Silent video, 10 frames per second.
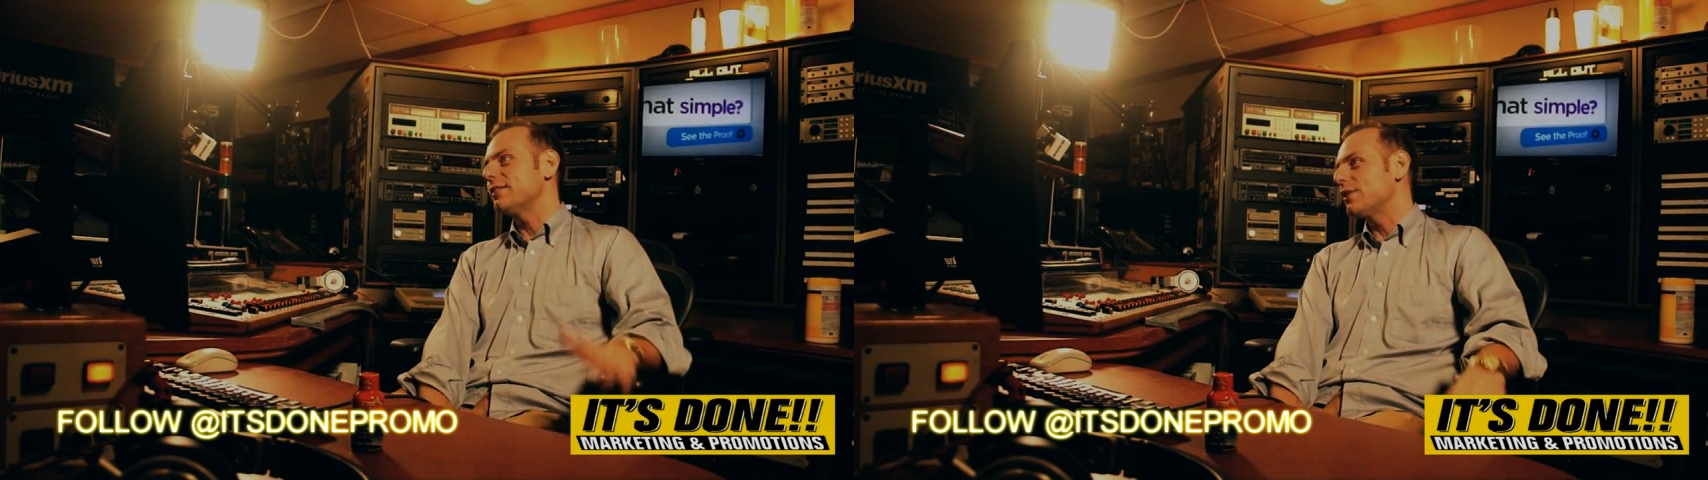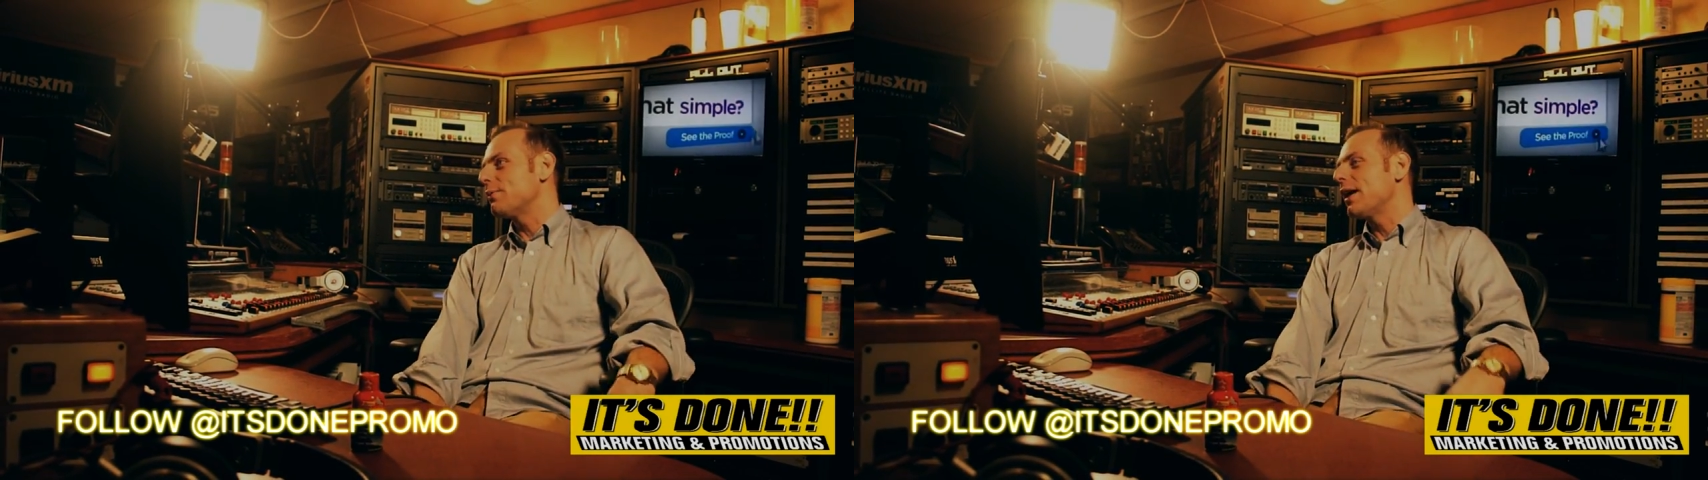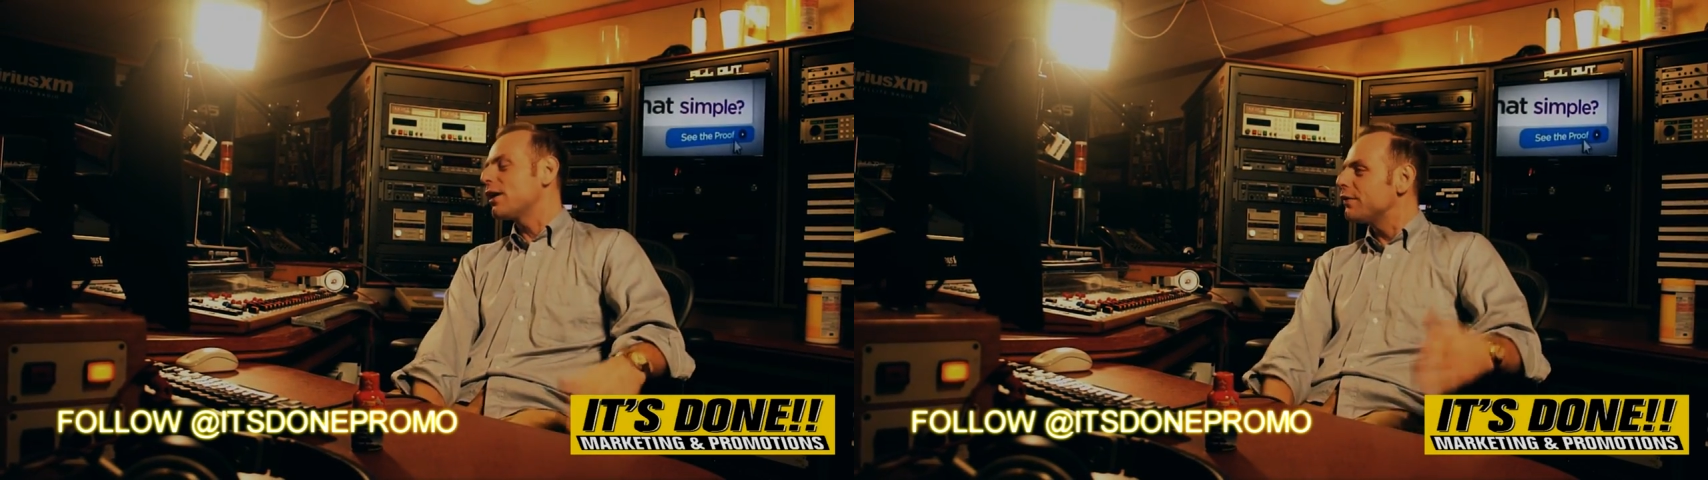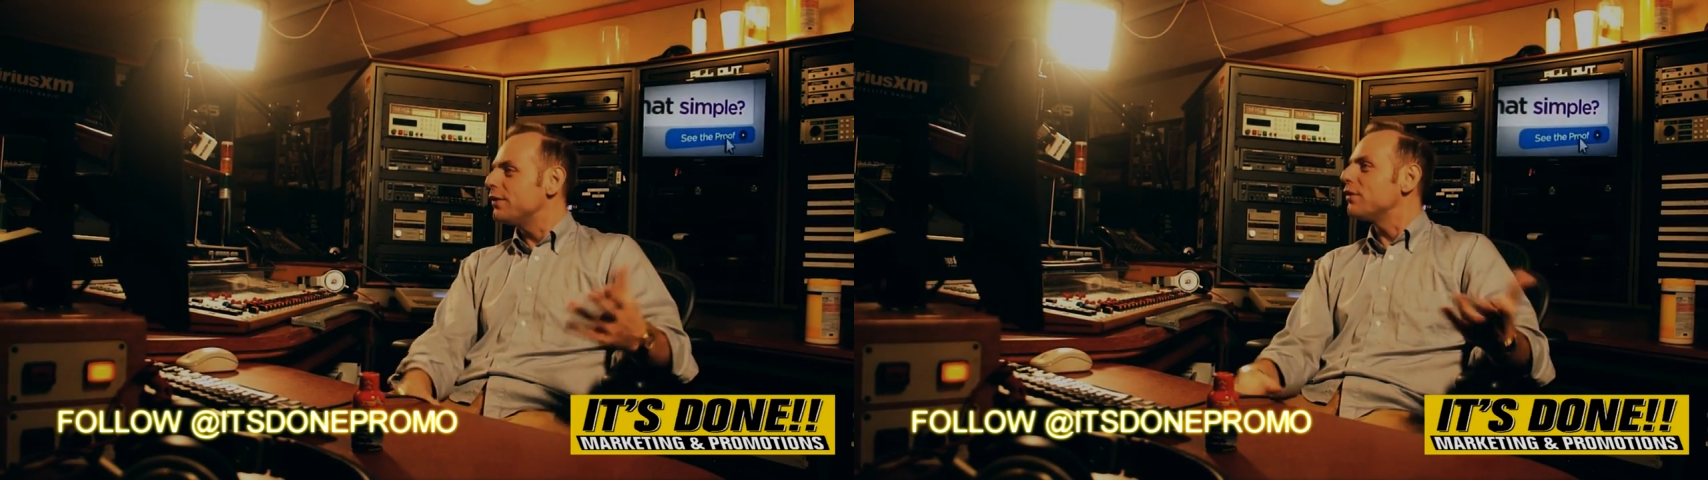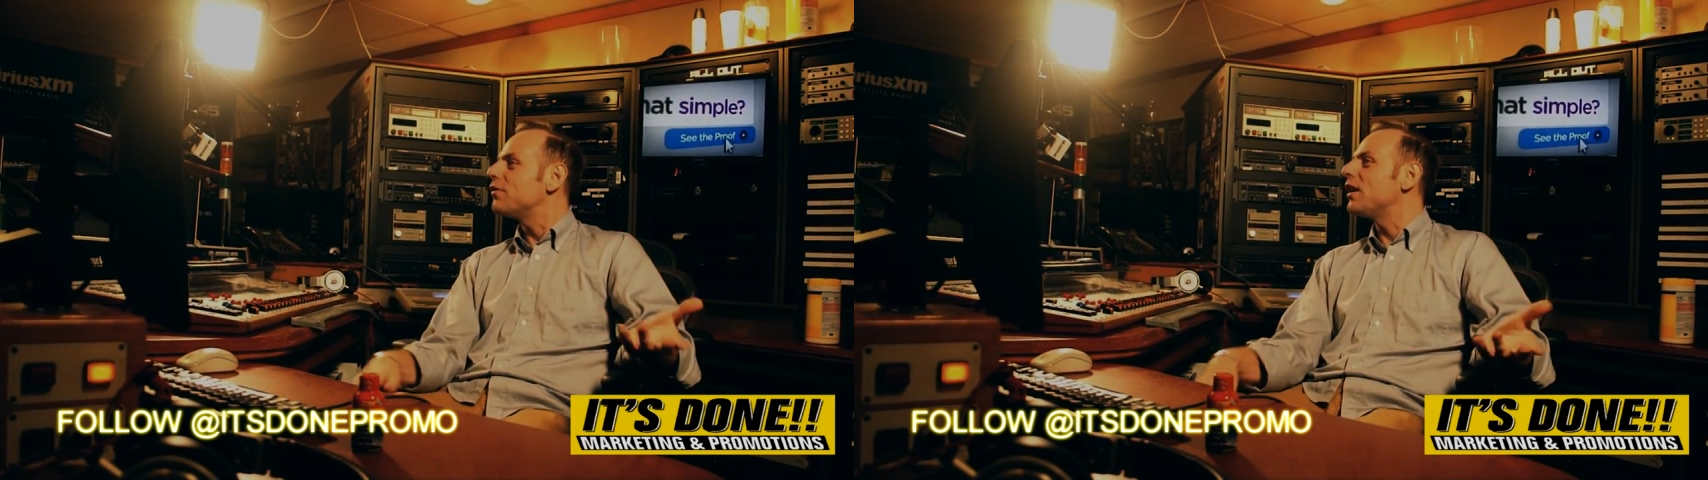it's going to make her
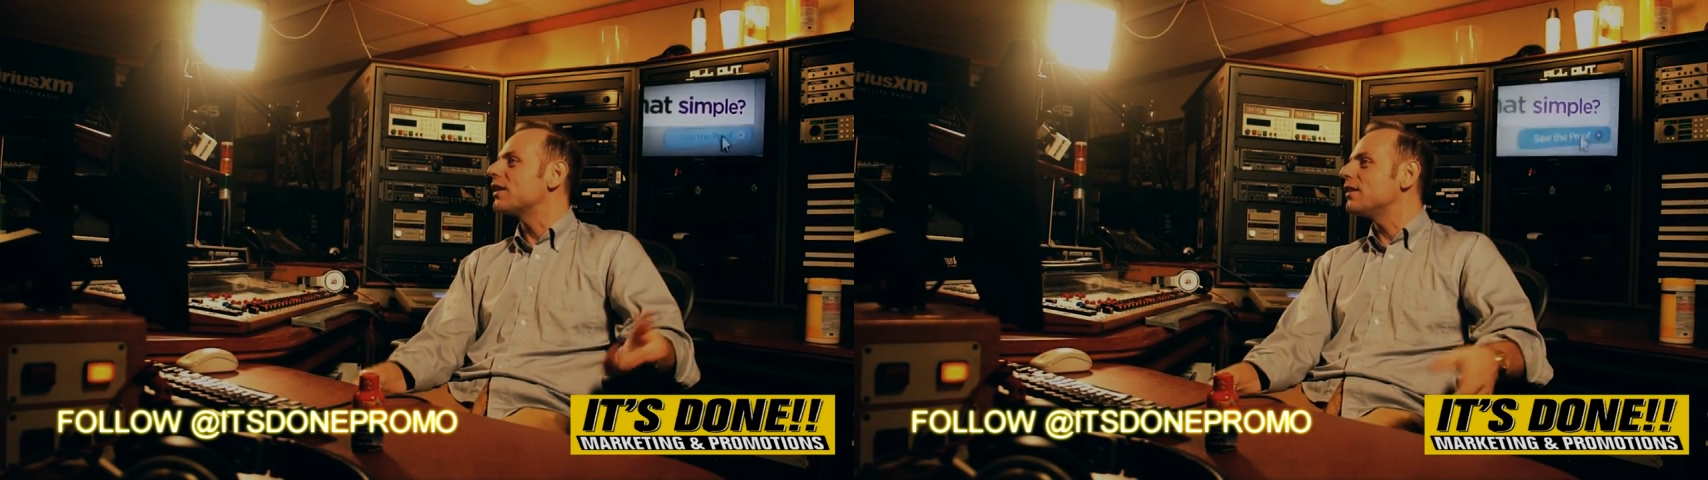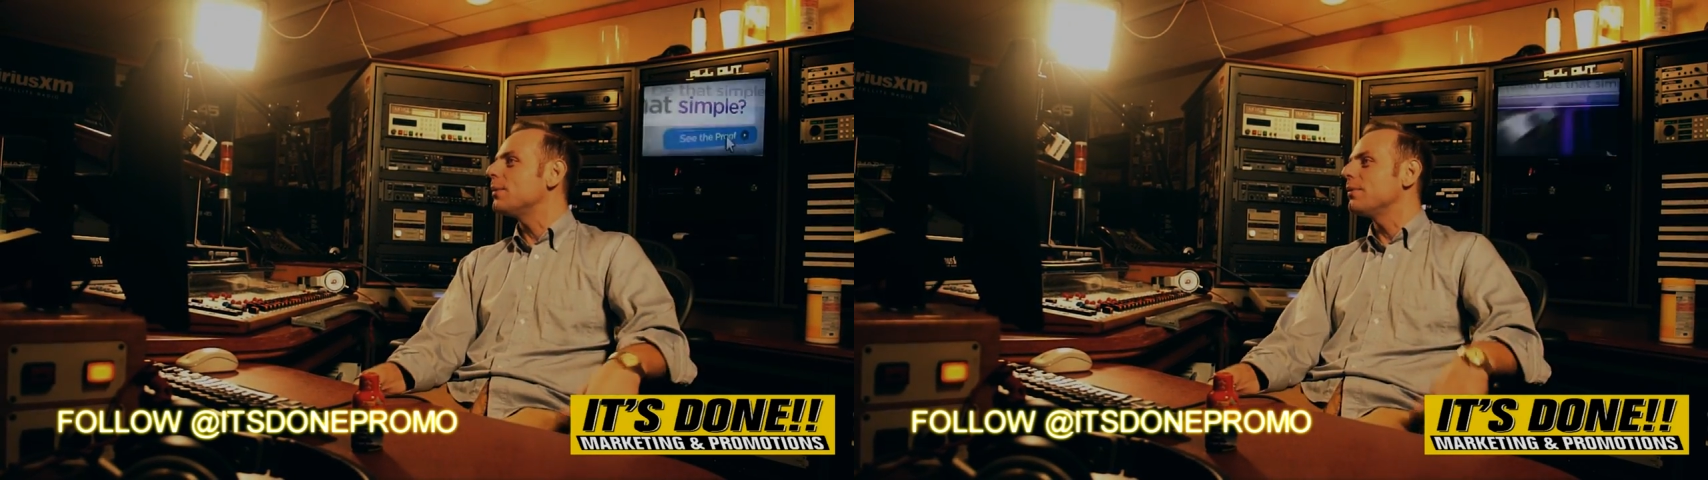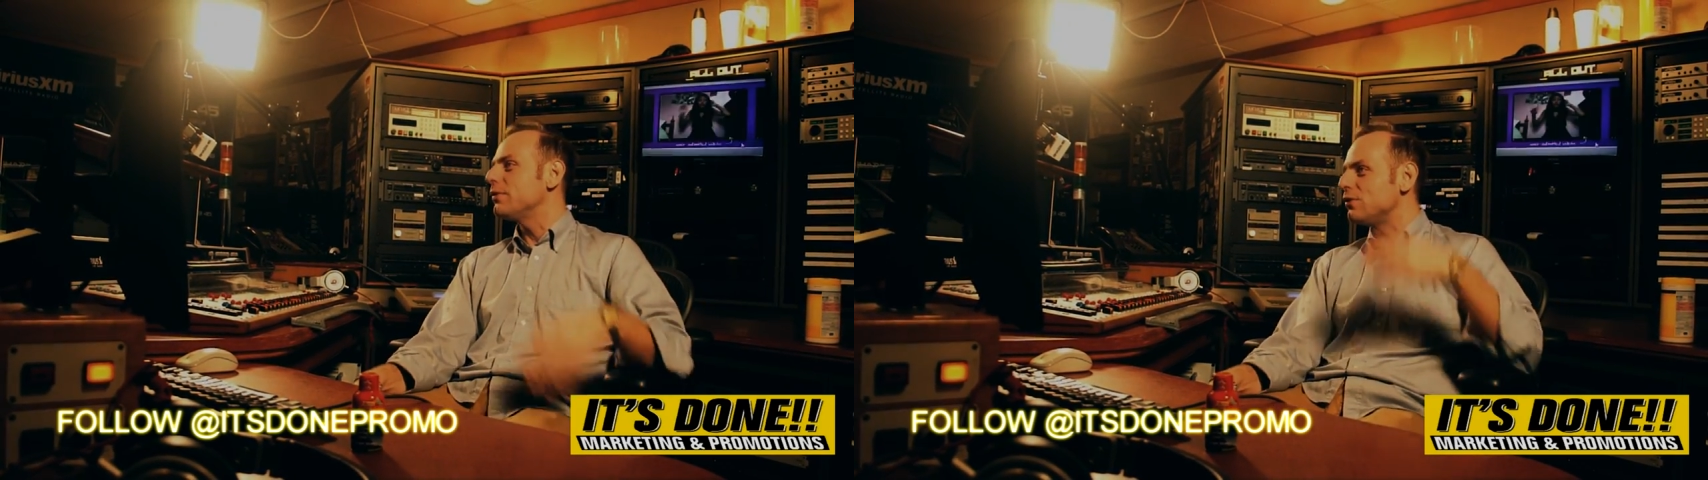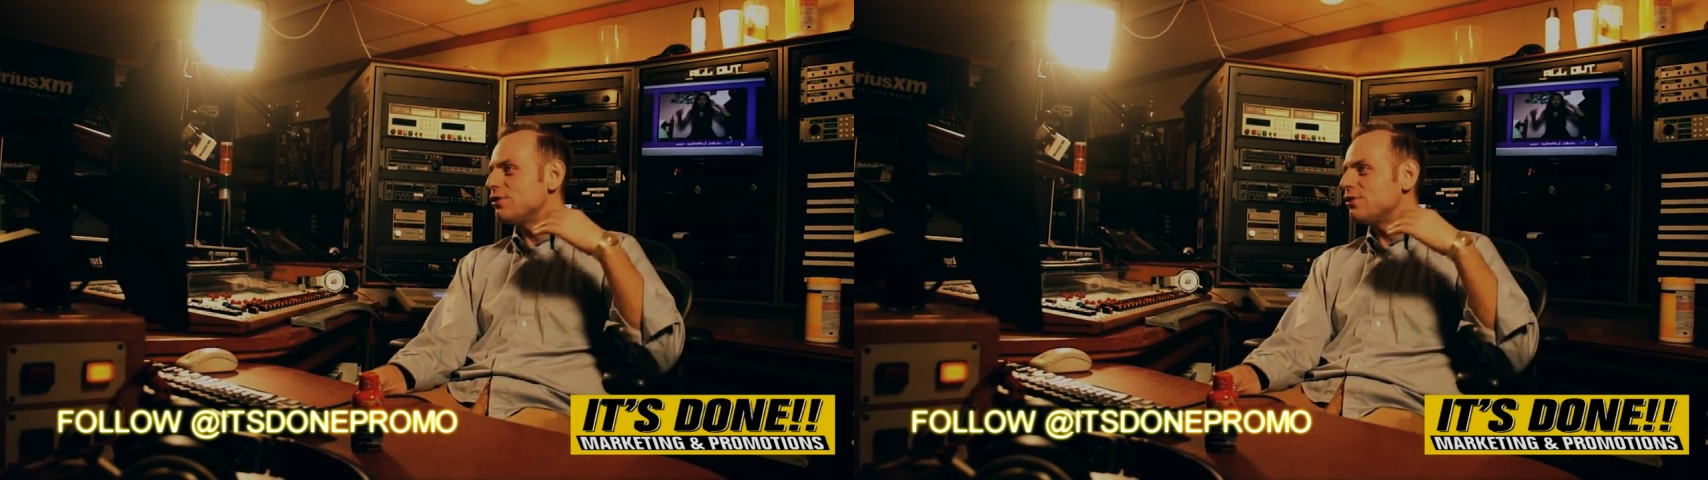feel fucked up if